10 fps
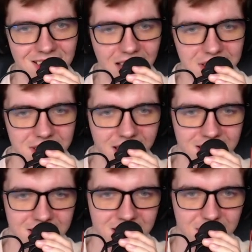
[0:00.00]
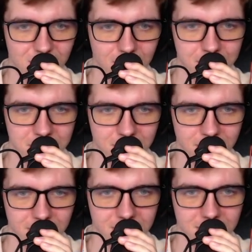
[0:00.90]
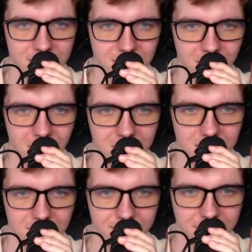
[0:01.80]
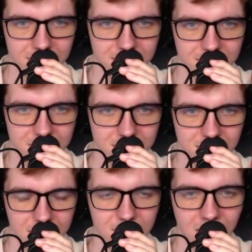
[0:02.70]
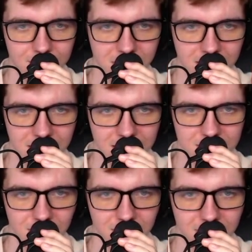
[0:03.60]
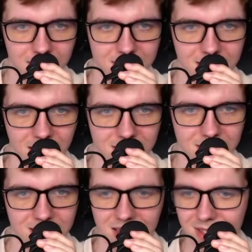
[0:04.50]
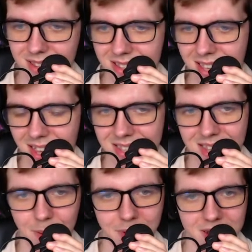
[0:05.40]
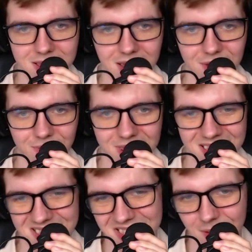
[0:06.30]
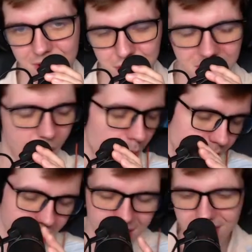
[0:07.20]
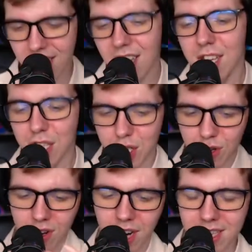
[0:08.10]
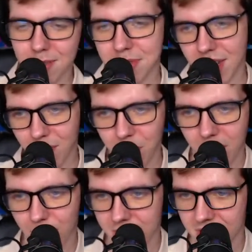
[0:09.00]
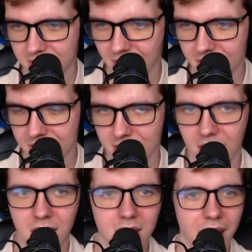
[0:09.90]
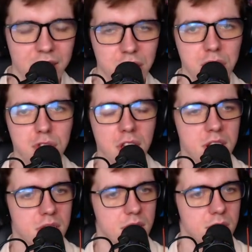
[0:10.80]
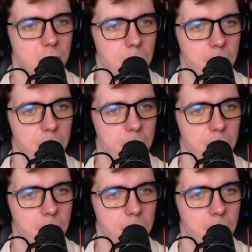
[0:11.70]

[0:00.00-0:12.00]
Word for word: I need to edit the description, do I? Ah, you're right. I do have to edit that, sorry. Yes, I did say it's an MXL V67G. However, it's a Shure SM7B for this case. I actually should change this.